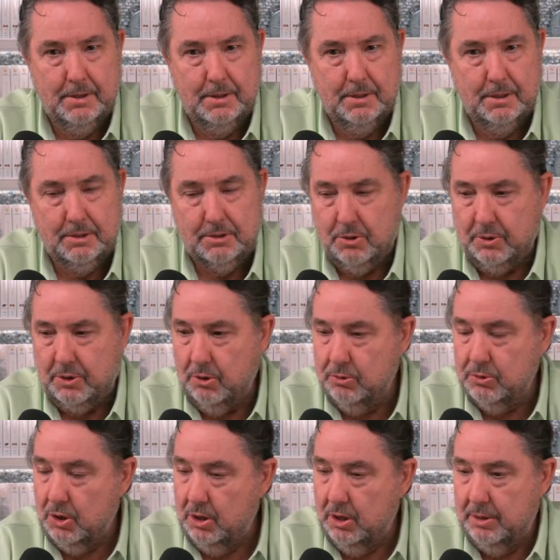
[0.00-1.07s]
And so it goes
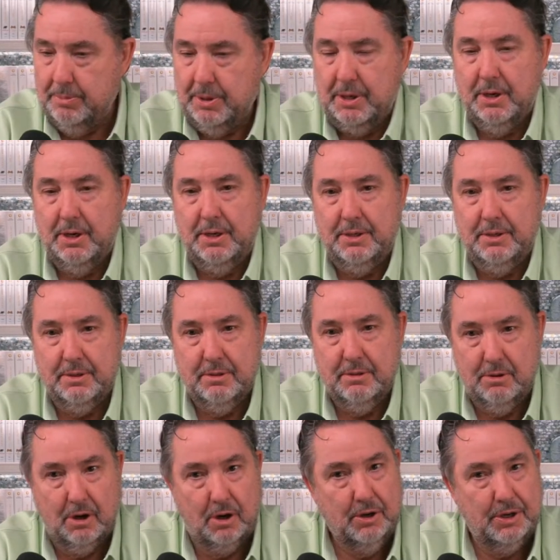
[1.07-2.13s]
on beyond
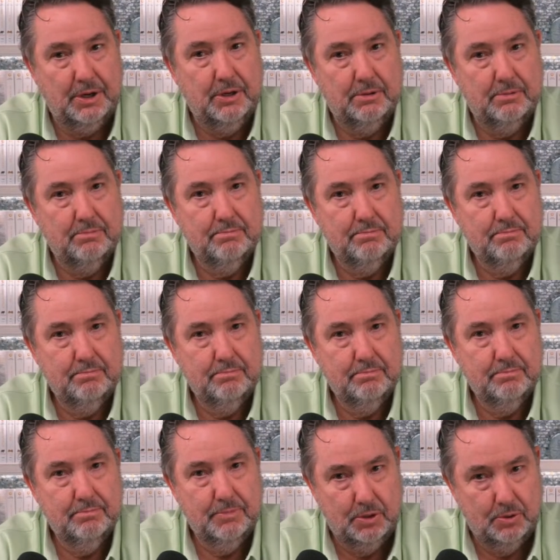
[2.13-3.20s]
calling
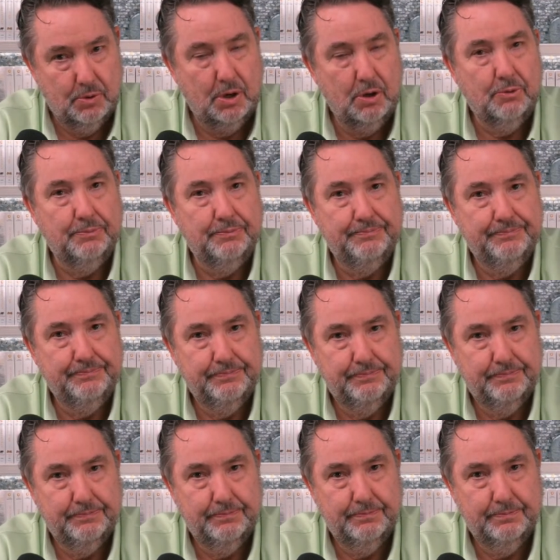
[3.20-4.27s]
you home,
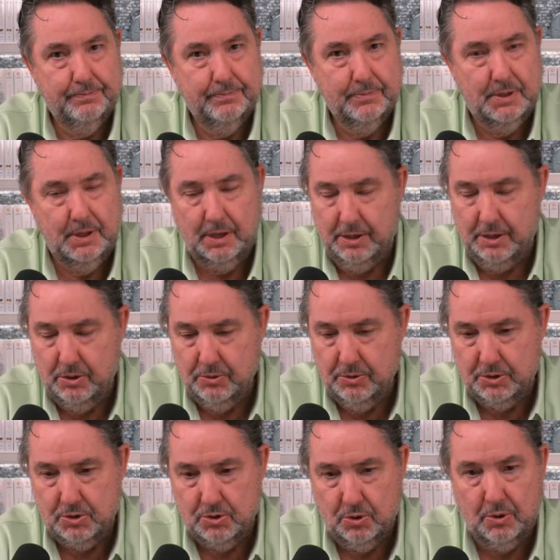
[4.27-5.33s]
telling you the
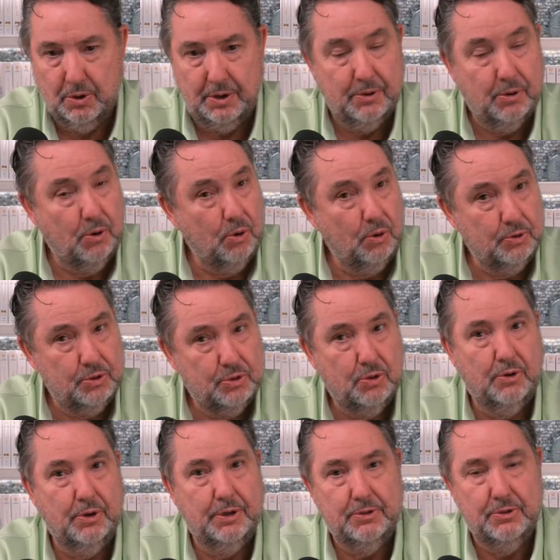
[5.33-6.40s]
story, the whole
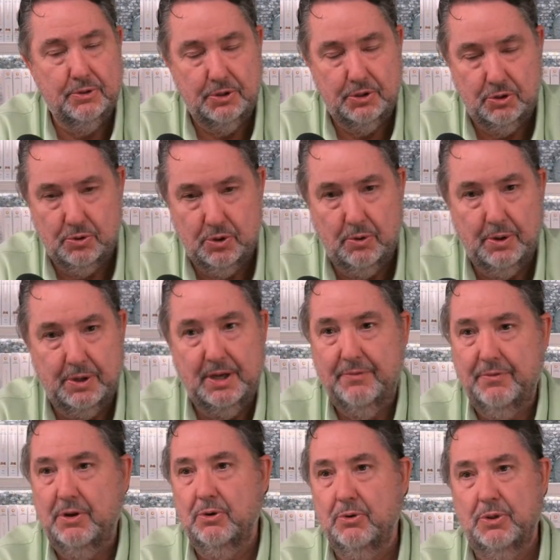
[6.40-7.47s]
story, so that you know it,
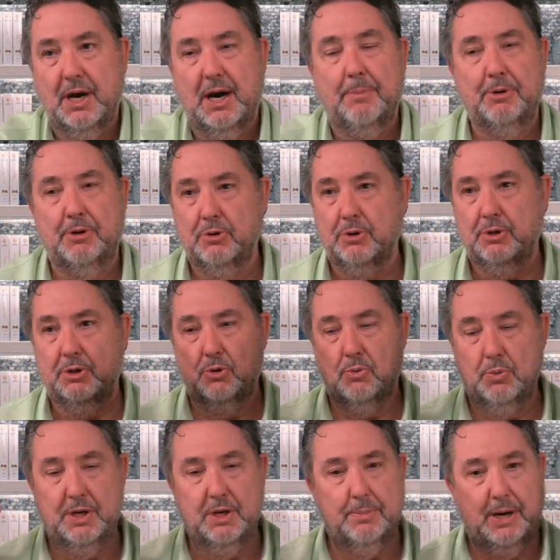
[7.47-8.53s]
giving you the opportunity to
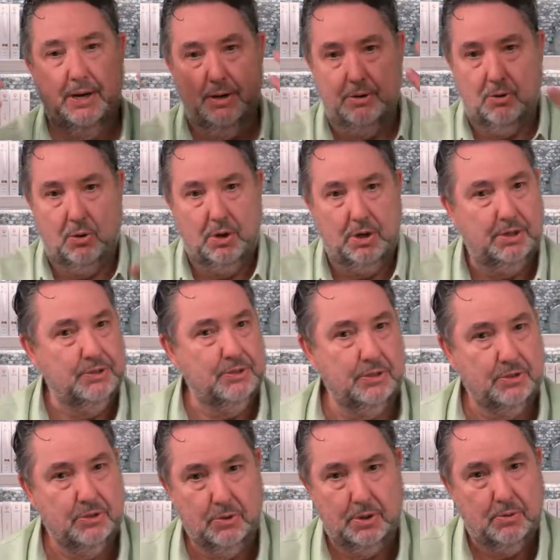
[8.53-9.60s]
read about it or listen
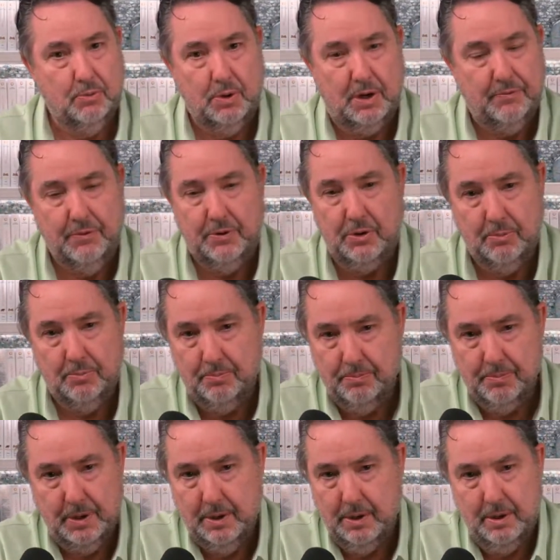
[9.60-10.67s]
to it, whatever your
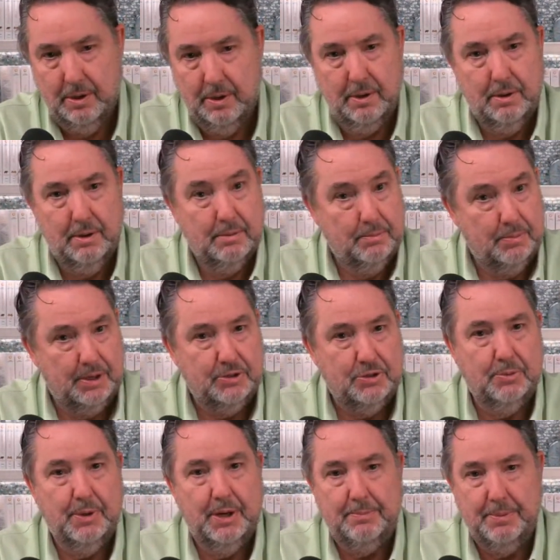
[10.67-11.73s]
pleasure
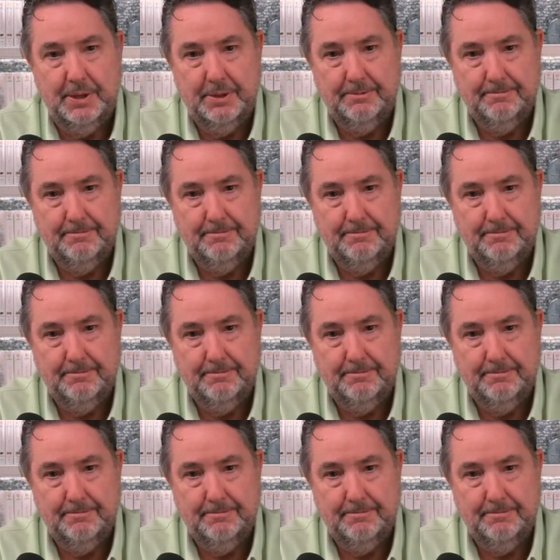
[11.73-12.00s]
might be.